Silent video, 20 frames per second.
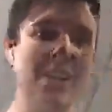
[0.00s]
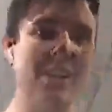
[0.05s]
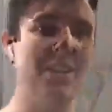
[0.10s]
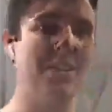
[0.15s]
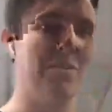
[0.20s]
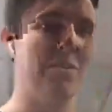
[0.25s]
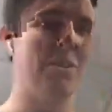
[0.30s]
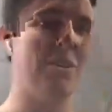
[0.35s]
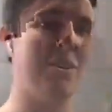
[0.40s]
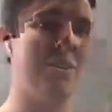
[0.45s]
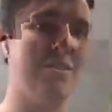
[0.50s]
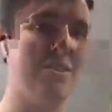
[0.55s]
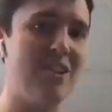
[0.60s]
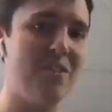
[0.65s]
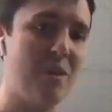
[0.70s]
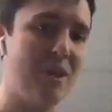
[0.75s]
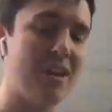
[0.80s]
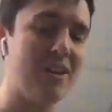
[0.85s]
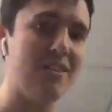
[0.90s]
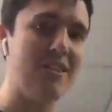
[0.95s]
we're going to see if
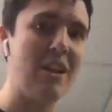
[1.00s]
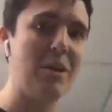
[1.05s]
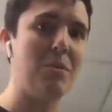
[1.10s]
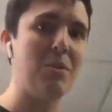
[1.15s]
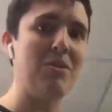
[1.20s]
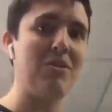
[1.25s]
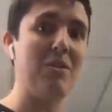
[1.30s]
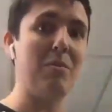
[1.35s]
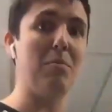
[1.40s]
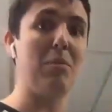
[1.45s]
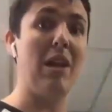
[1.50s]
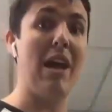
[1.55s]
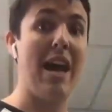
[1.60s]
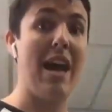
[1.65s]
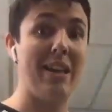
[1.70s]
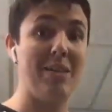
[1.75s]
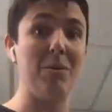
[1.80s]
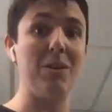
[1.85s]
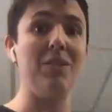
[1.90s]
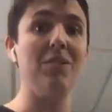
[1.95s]
we can sequence some
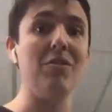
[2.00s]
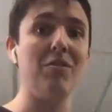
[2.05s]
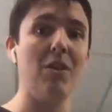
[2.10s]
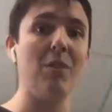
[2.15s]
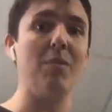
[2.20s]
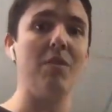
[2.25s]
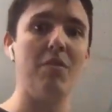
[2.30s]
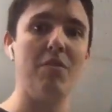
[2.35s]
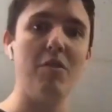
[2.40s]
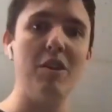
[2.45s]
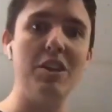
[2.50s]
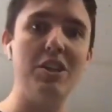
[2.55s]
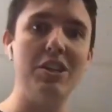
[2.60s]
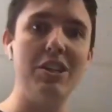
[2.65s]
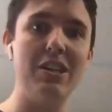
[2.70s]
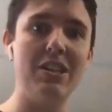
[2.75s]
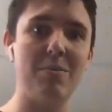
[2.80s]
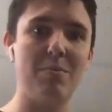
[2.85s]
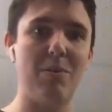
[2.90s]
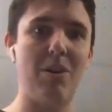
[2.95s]
plasmids from the Free Genes
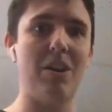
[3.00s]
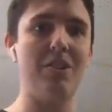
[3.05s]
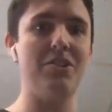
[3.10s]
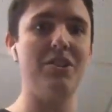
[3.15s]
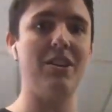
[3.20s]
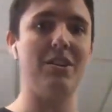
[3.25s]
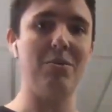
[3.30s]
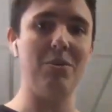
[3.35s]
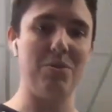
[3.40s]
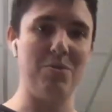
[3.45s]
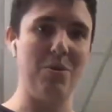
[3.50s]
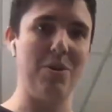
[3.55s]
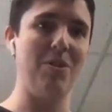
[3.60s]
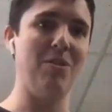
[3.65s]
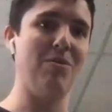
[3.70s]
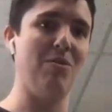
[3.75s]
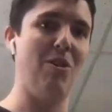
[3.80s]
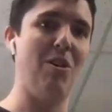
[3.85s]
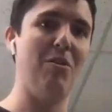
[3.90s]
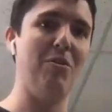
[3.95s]
project, which we're
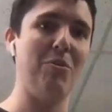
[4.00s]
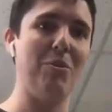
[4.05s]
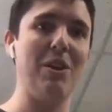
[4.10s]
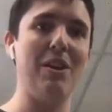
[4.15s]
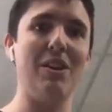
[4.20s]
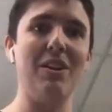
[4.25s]
involved with,